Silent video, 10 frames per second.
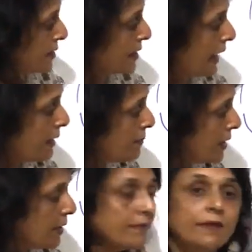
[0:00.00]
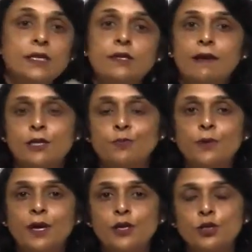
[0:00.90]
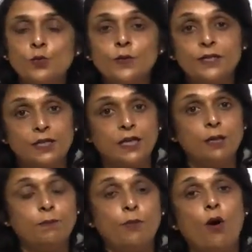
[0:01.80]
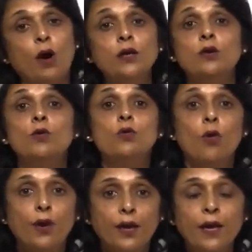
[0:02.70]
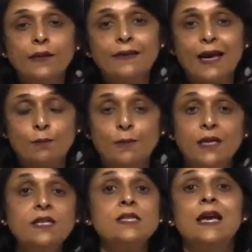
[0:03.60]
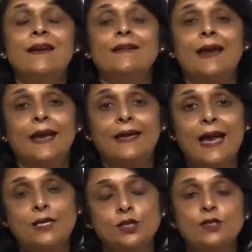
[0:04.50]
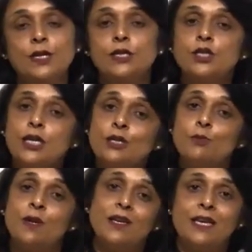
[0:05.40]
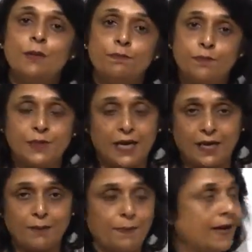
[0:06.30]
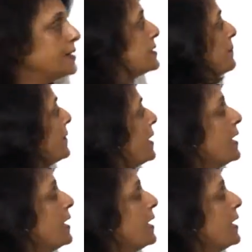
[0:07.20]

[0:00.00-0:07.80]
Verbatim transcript: this time, this respiration will keep on going. That means gaseous exchange will keep taking place.